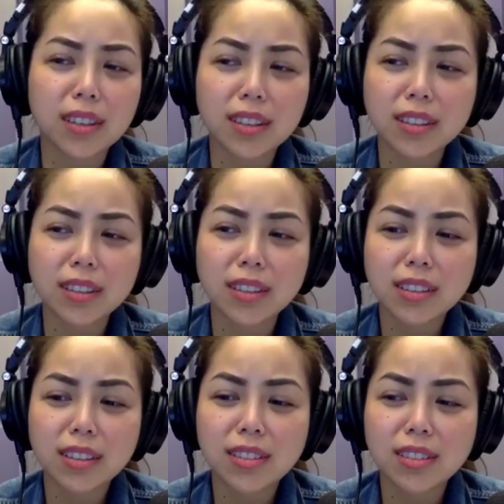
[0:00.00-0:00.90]

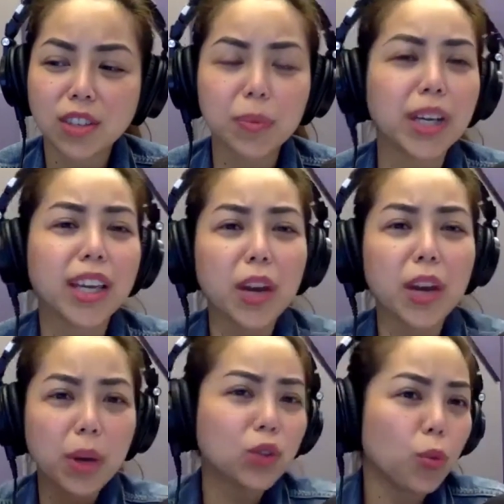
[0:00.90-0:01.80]
going to be a
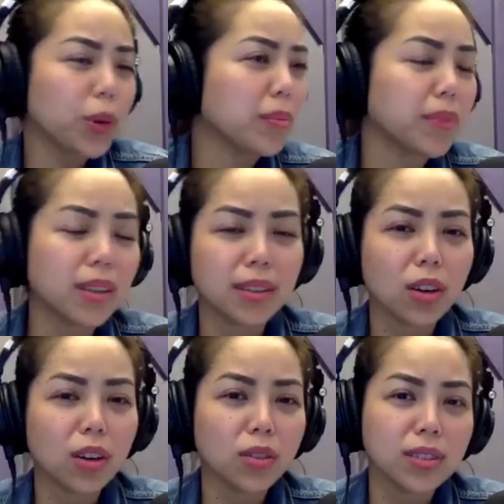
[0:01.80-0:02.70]
gateway to open up
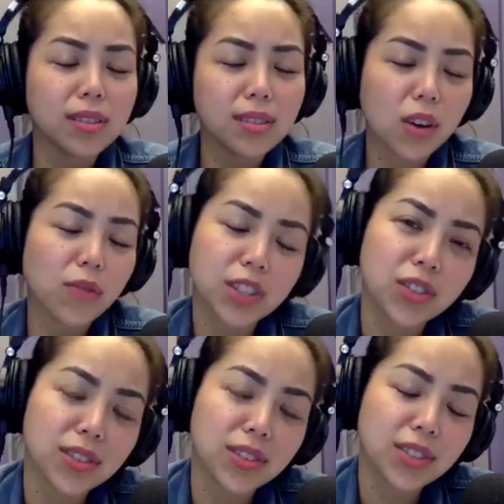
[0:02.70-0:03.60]
all these
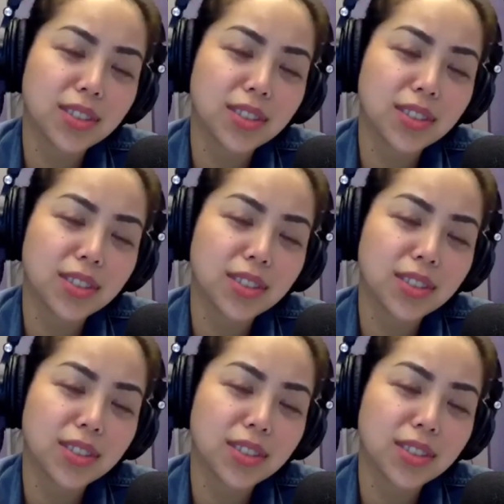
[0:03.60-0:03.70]
conversations